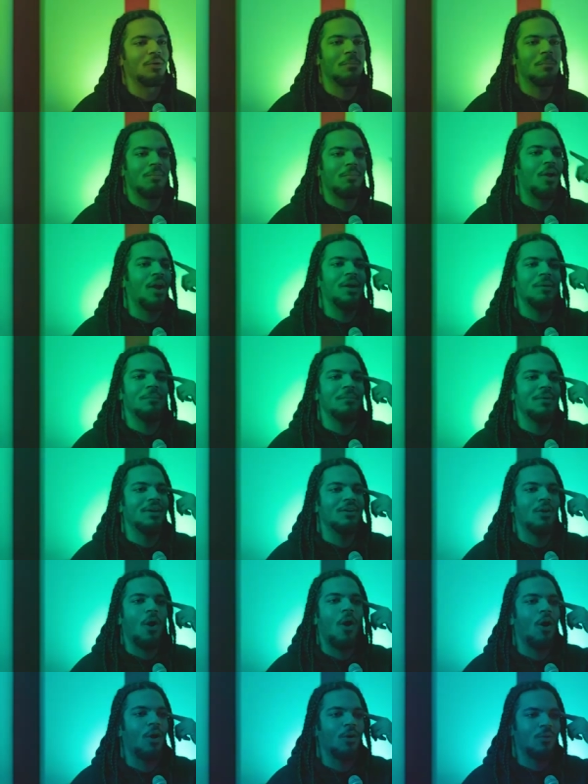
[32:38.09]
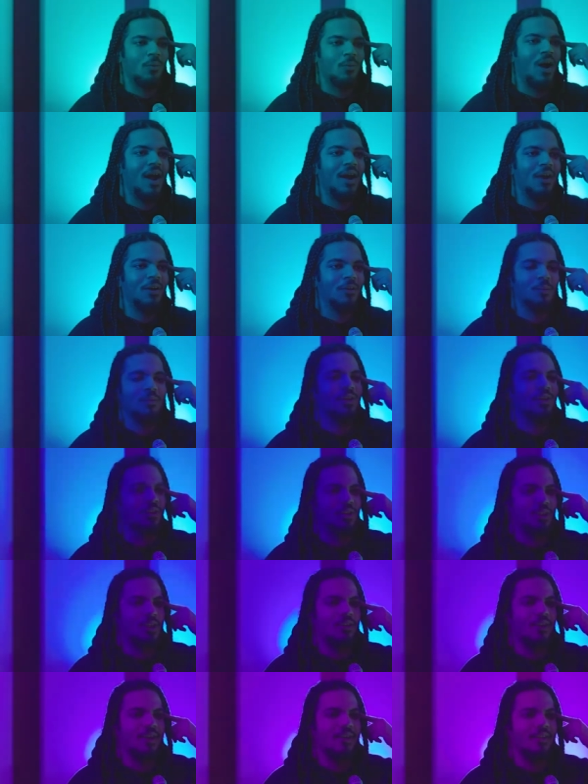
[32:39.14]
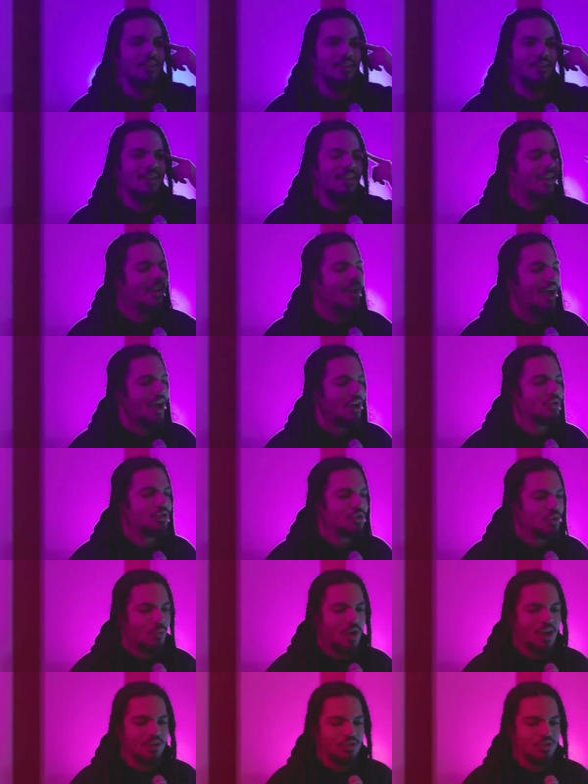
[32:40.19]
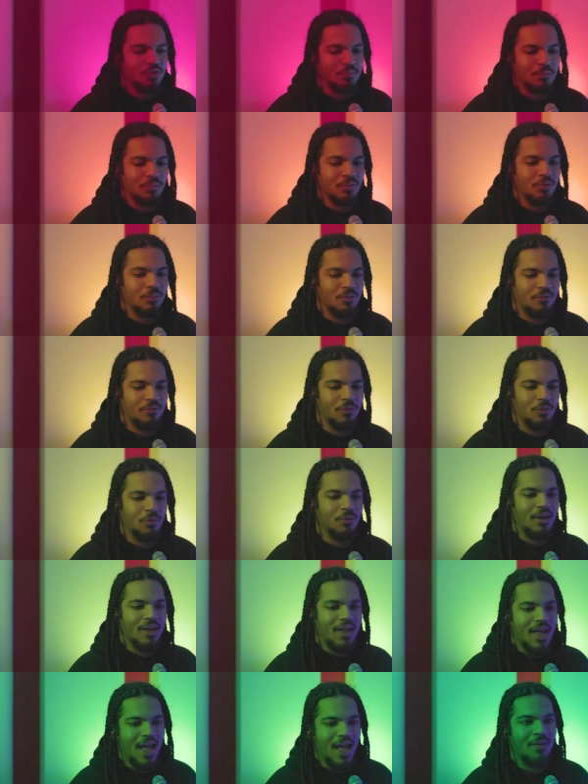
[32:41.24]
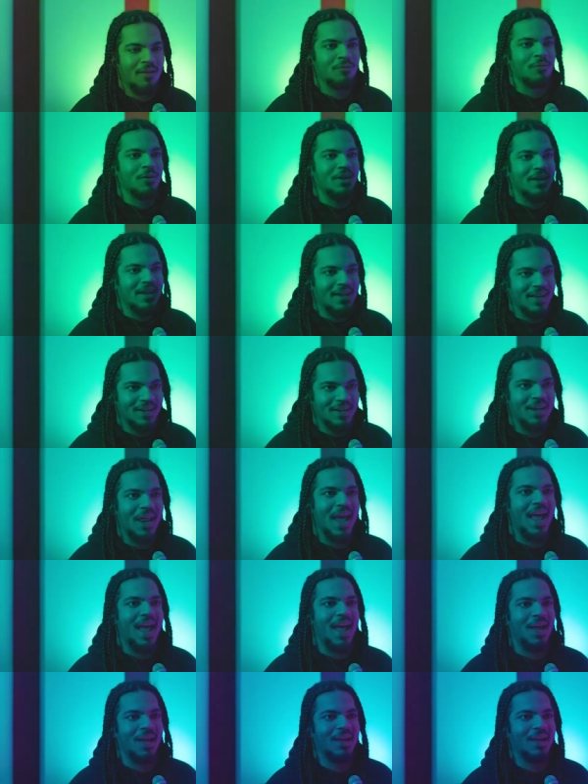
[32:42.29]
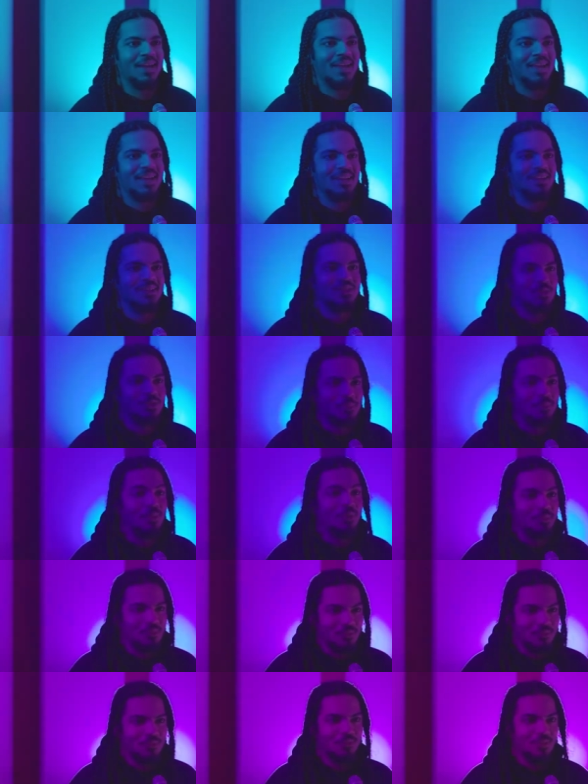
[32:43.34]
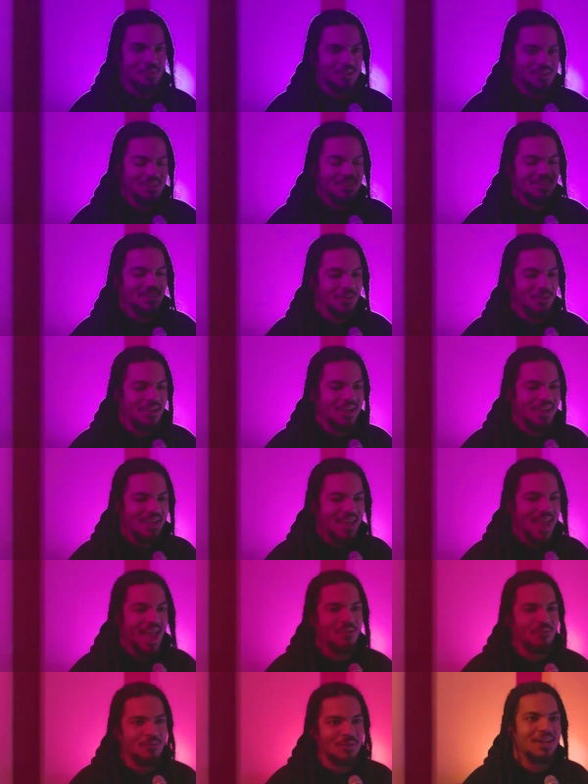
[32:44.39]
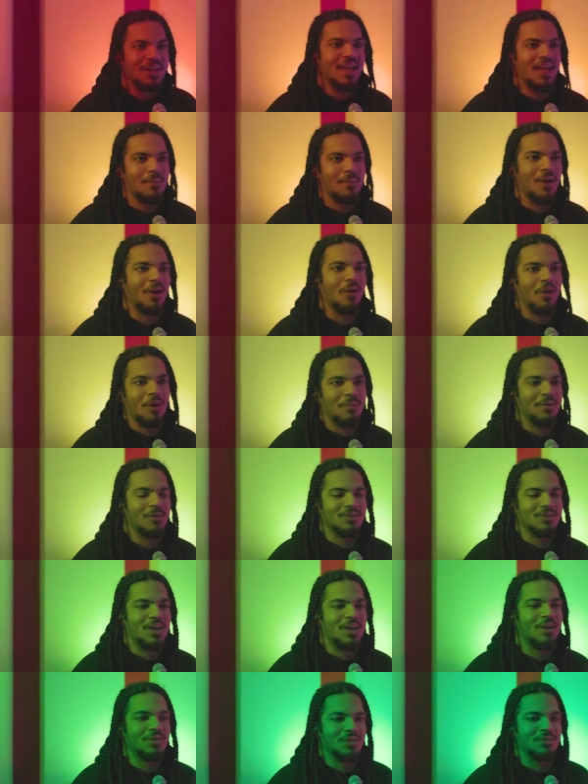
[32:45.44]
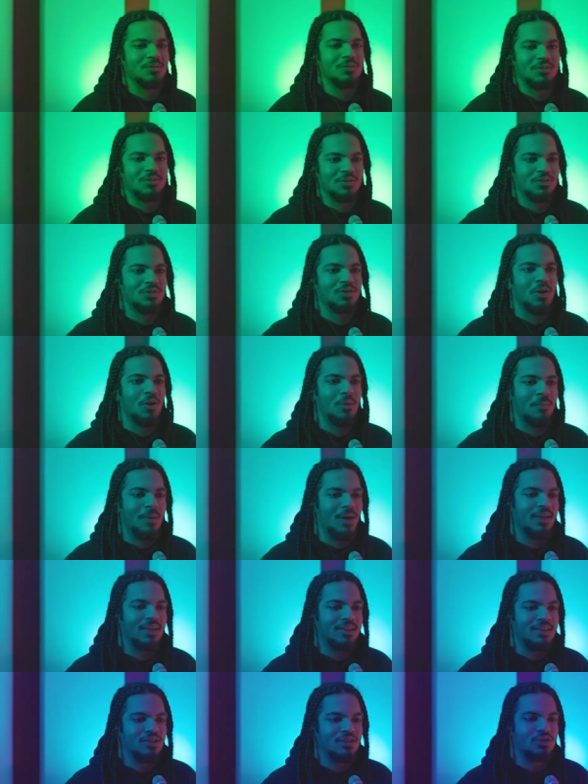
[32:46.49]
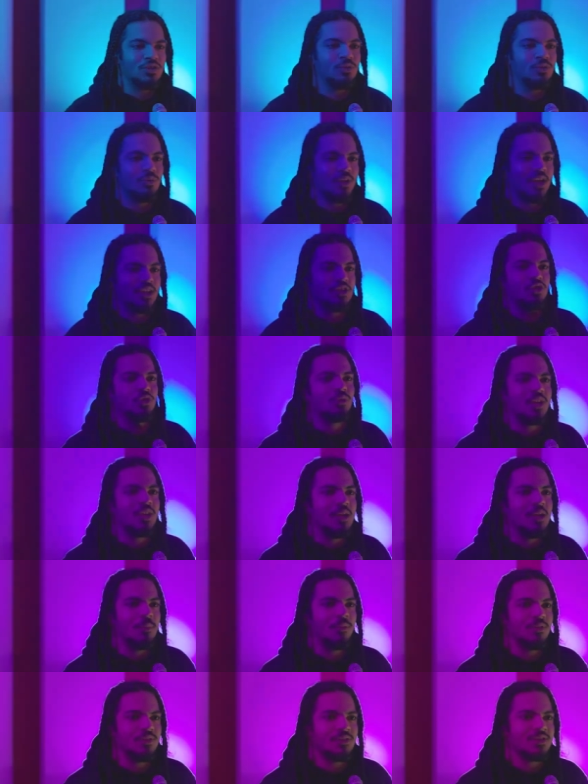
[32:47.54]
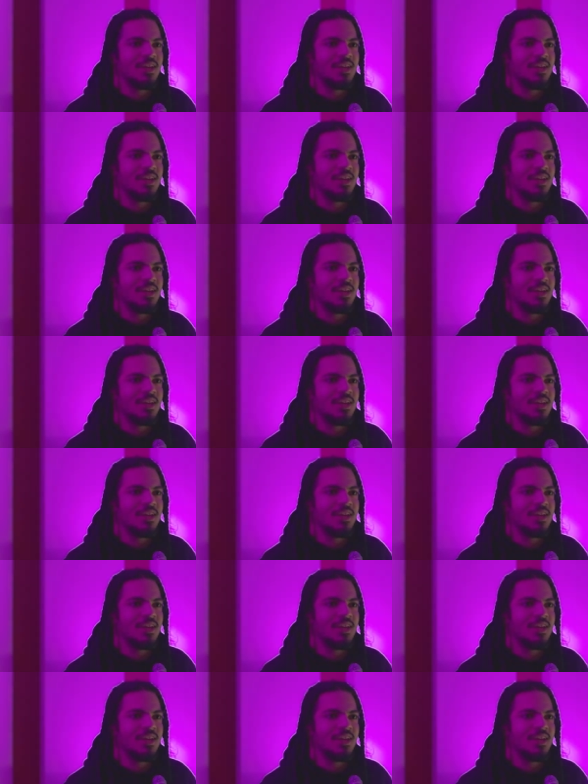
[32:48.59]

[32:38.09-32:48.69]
brain being hardwired when you're a little kid. Okay. I used to watch Zoboomafoo every a day. Zoboomafoo. Okay. Zoboomafoo as yeah, a little yeah. kid every day at my grandparents' house, and it was this show about like these two like zookeepers